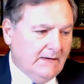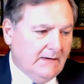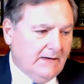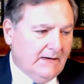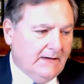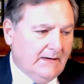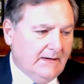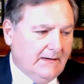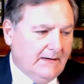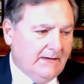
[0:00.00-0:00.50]

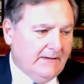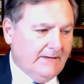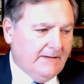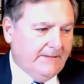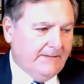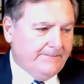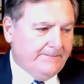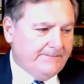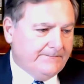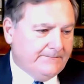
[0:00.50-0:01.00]

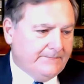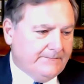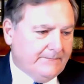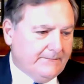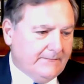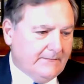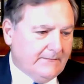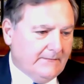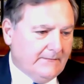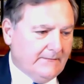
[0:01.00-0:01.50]
All
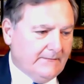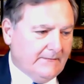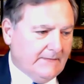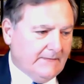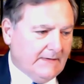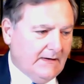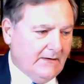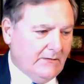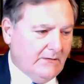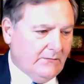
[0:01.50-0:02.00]

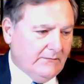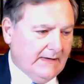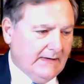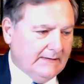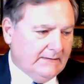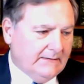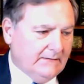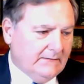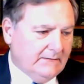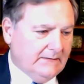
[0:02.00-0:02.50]

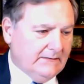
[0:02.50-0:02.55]
right,